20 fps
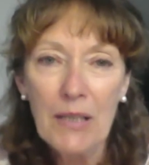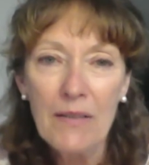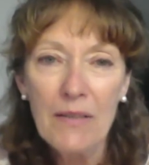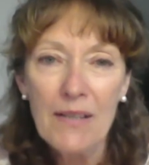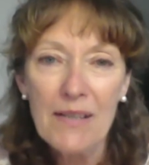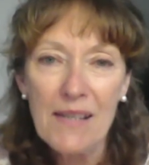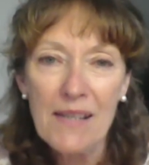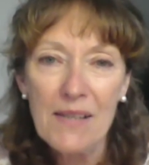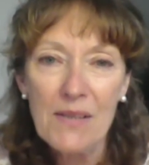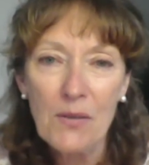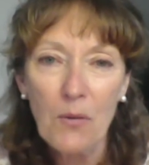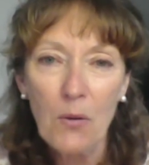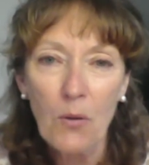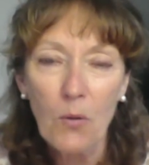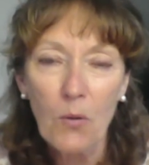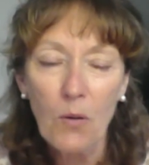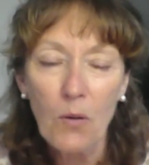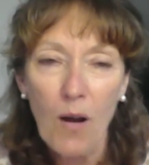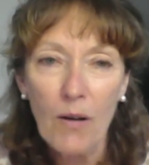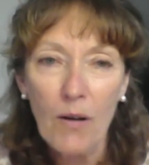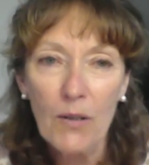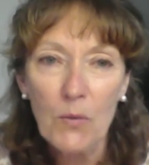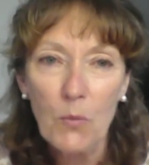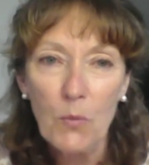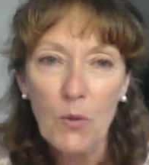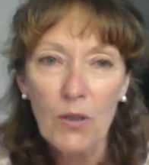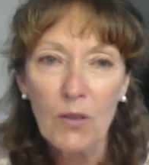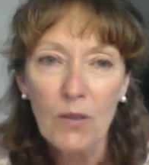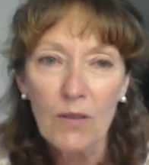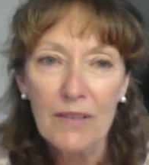mean, this is the whole art
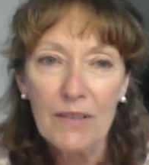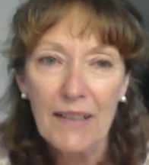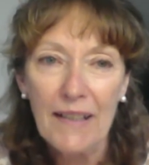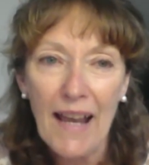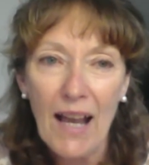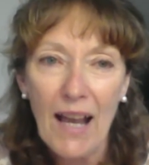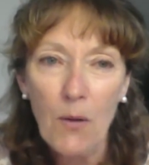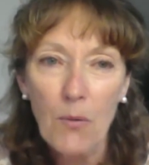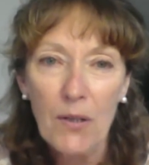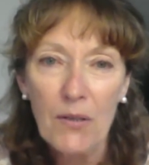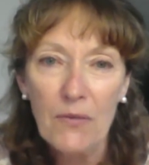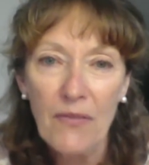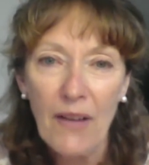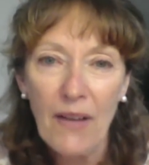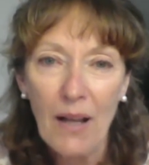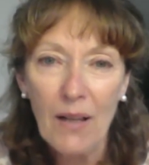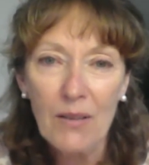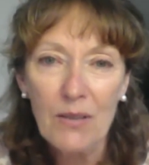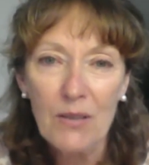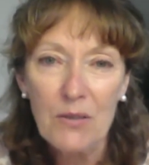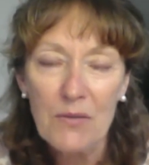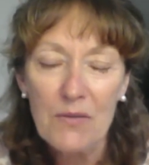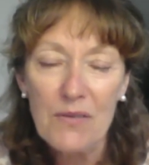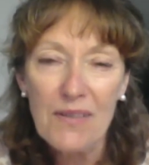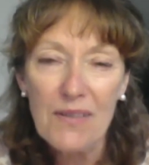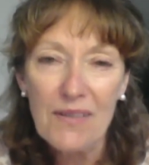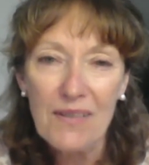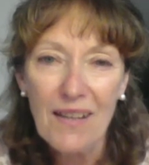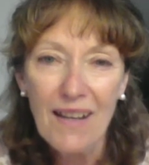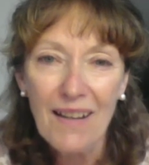world and how it
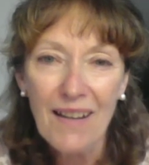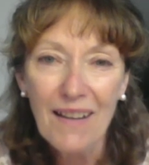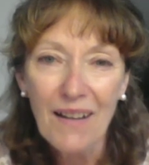values